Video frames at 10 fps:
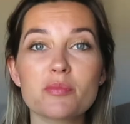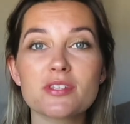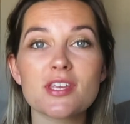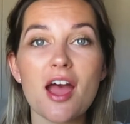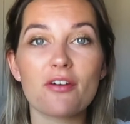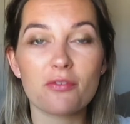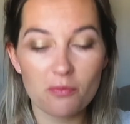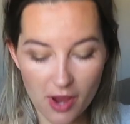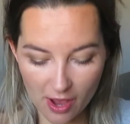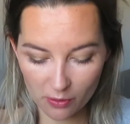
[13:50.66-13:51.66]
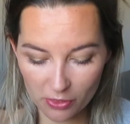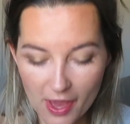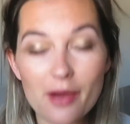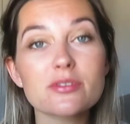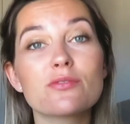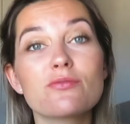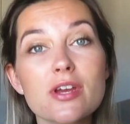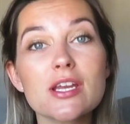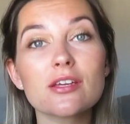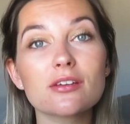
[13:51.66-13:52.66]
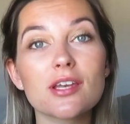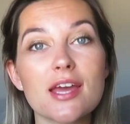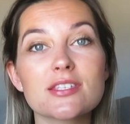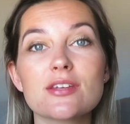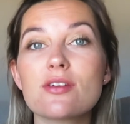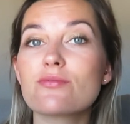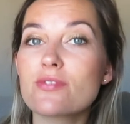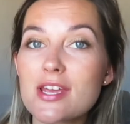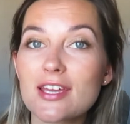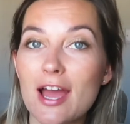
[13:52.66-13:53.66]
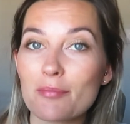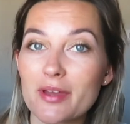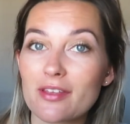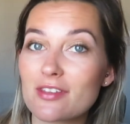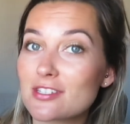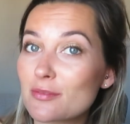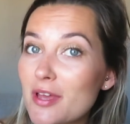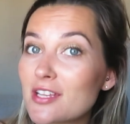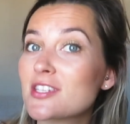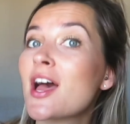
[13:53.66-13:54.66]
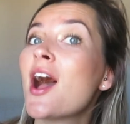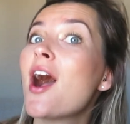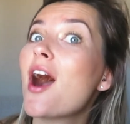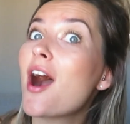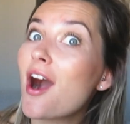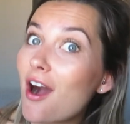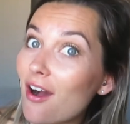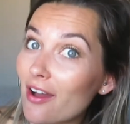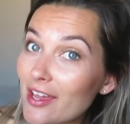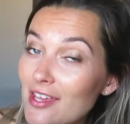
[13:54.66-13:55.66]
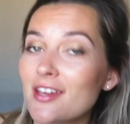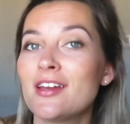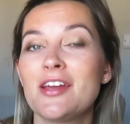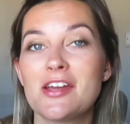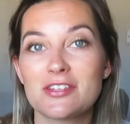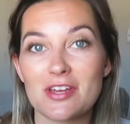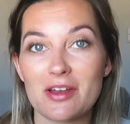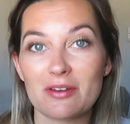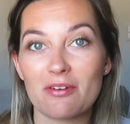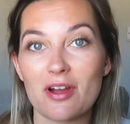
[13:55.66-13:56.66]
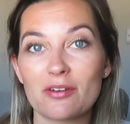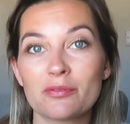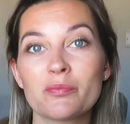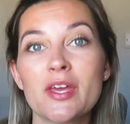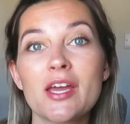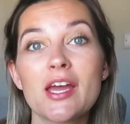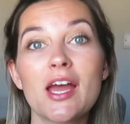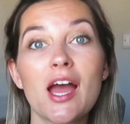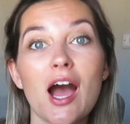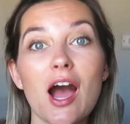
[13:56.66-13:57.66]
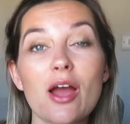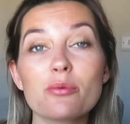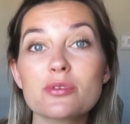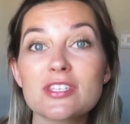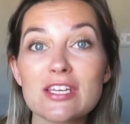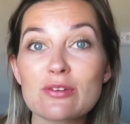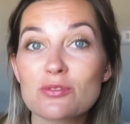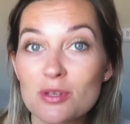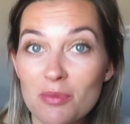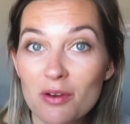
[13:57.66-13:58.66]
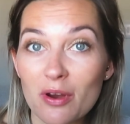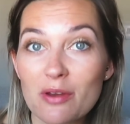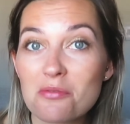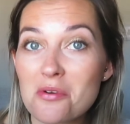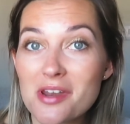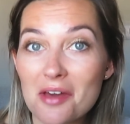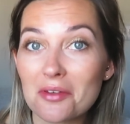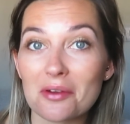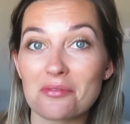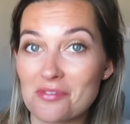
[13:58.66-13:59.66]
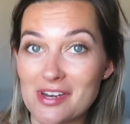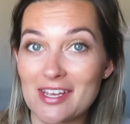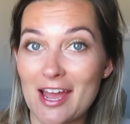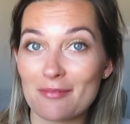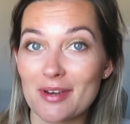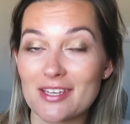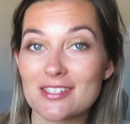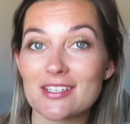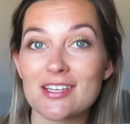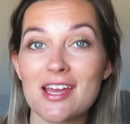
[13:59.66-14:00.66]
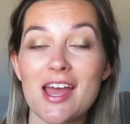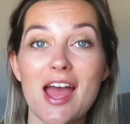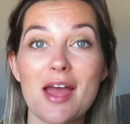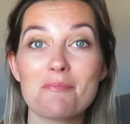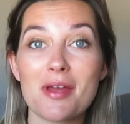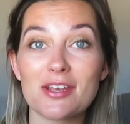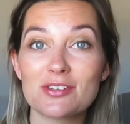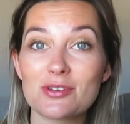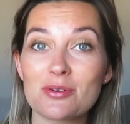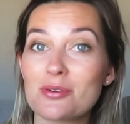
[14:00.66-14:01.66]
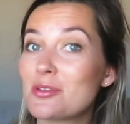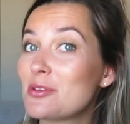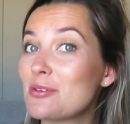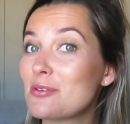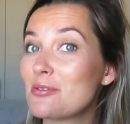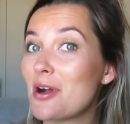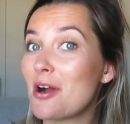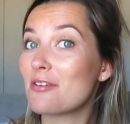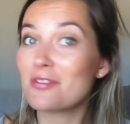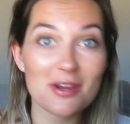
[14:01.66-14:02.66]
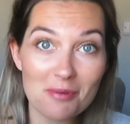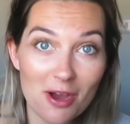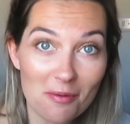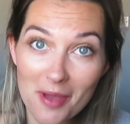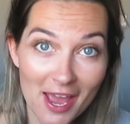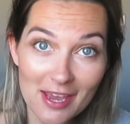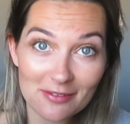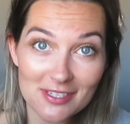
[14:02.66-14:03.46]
stuff. Well, that was a really good lesson recapping the split I digraph. I will see you tomorrow for another recap lesson. Make sure you are really well behaved